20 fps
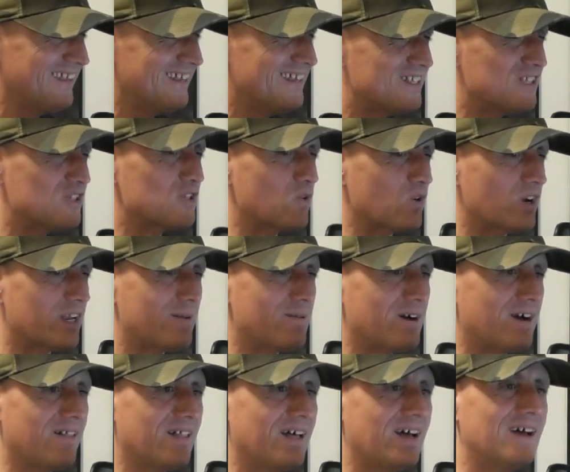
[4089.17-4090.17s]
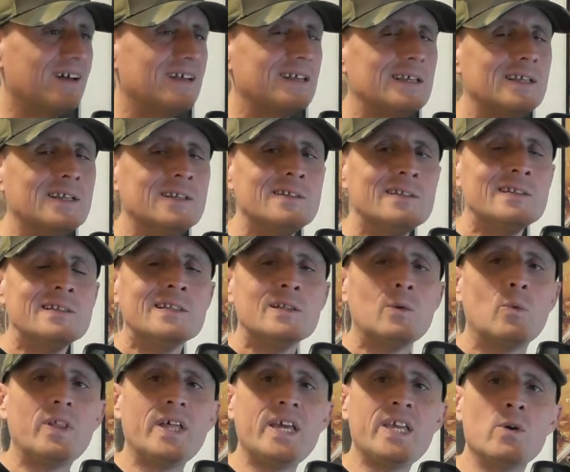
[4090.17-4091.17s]
and talking about that.
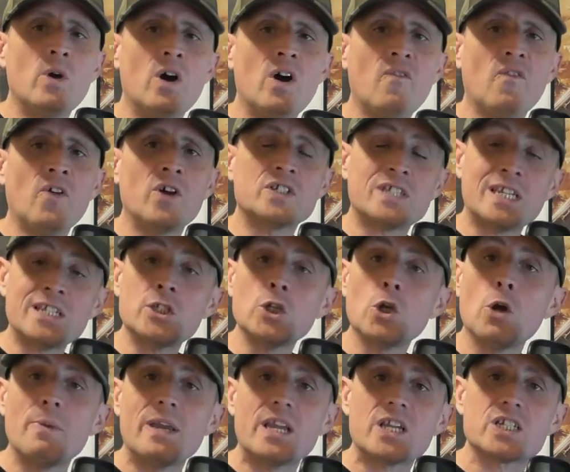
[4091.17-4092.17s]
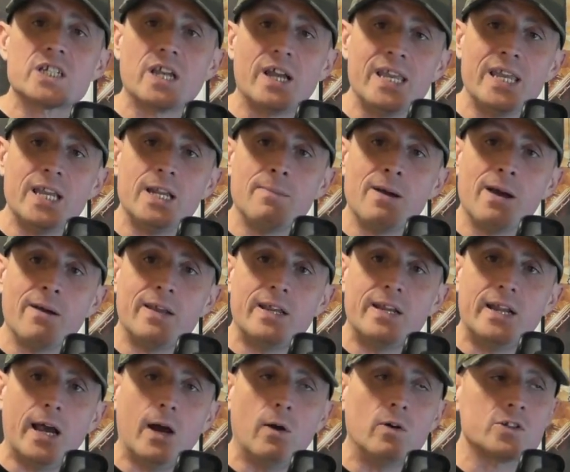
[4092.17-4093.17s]
Well, there you are, folks. It's actually got me excited about it
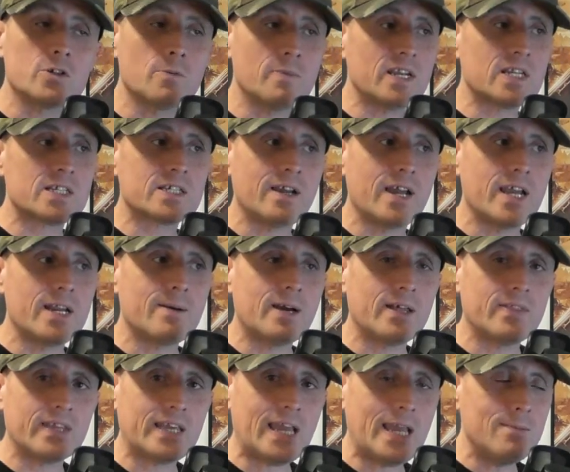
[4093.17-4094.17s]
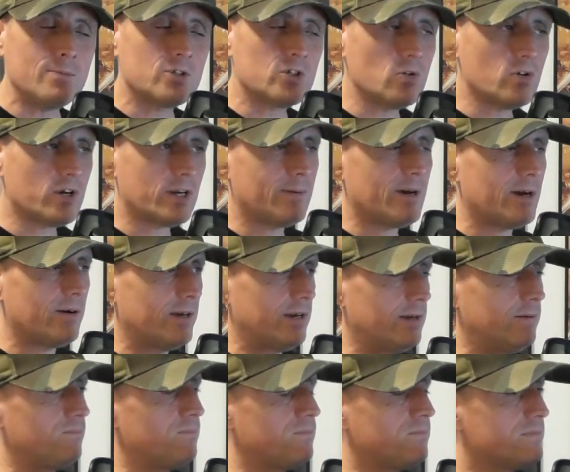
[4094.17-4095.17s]
now. It's got me excited about the game talking about
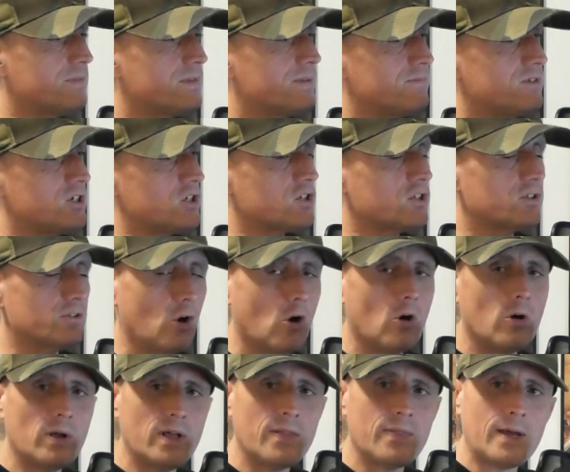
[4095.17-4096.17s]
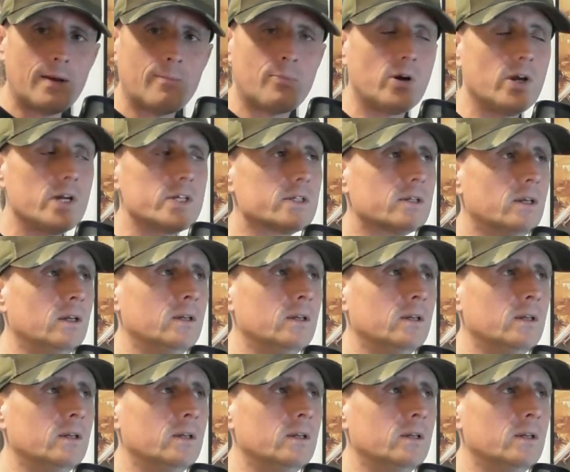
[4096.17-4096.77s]
it. Just not at that price.